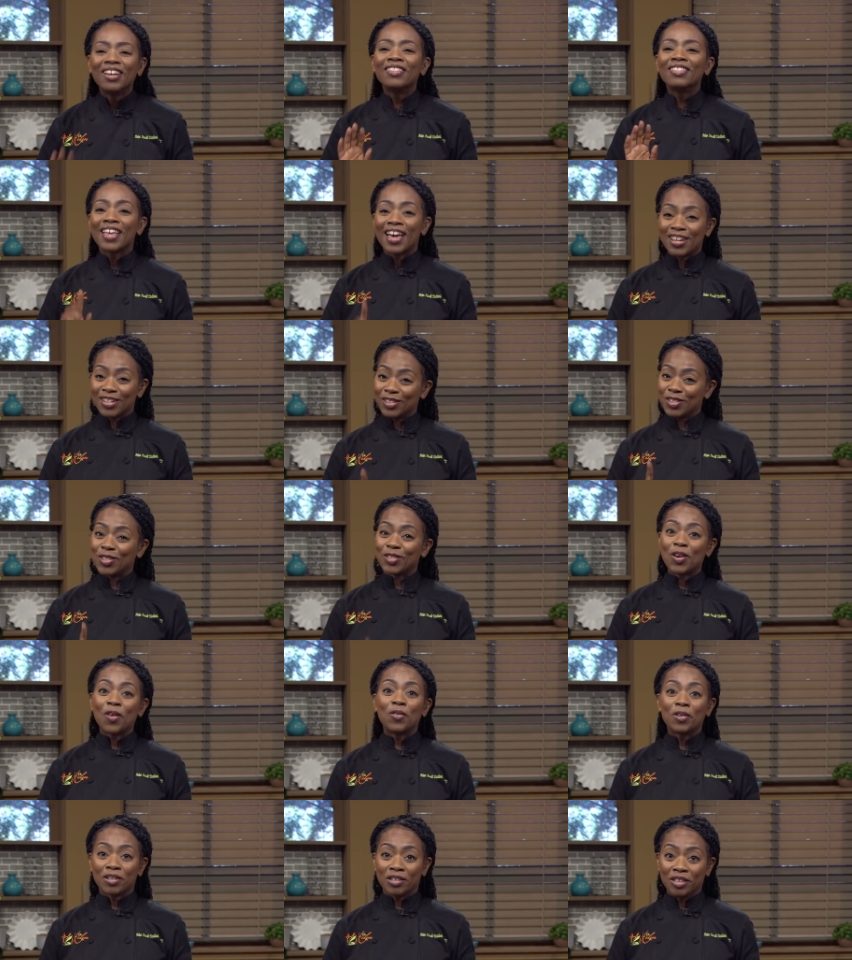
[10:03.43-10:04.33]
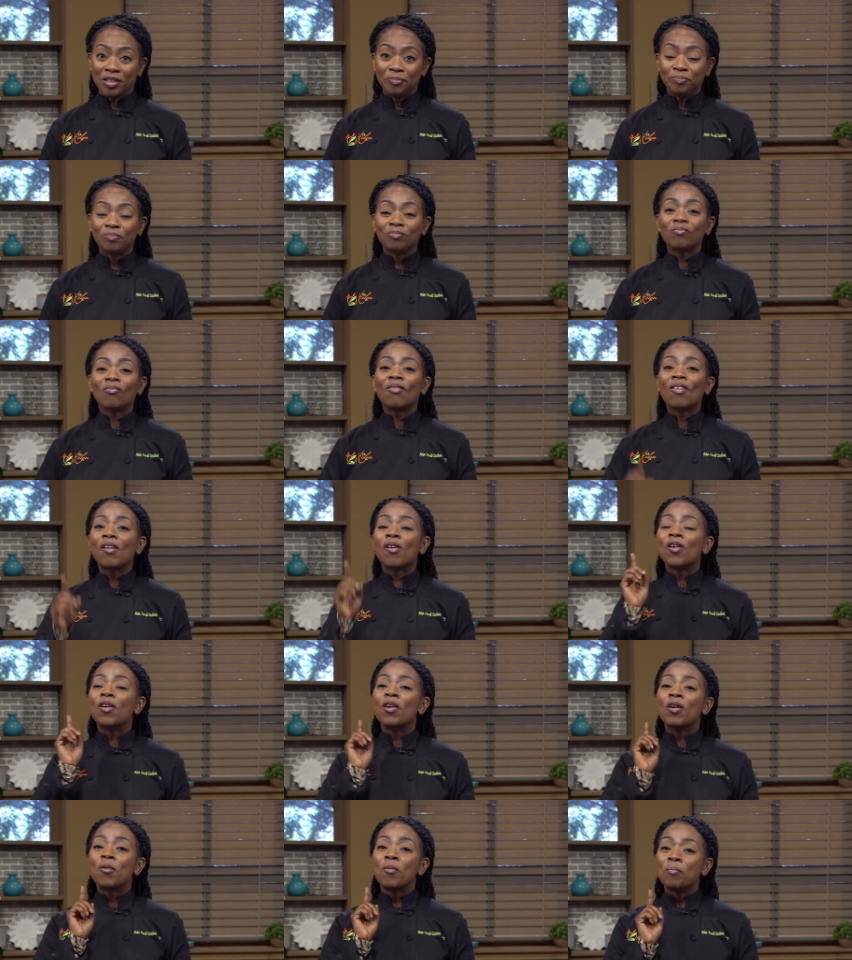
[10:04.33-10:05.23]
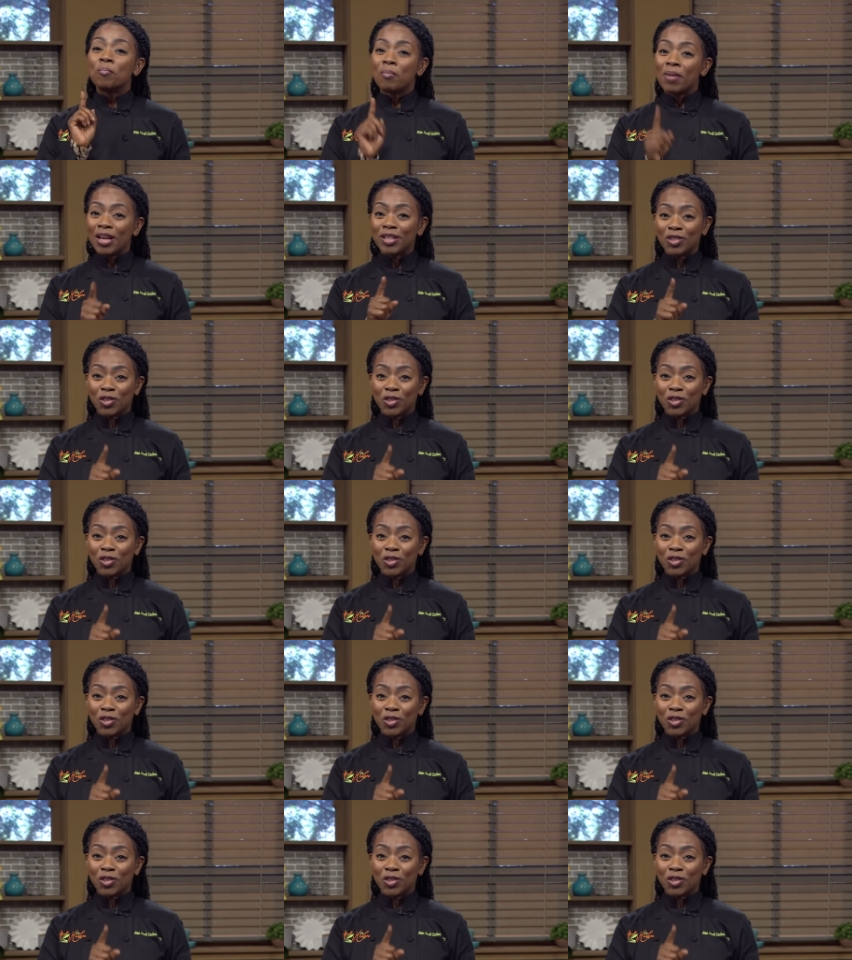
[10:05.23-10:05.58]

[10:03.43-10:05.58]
That is so good. Make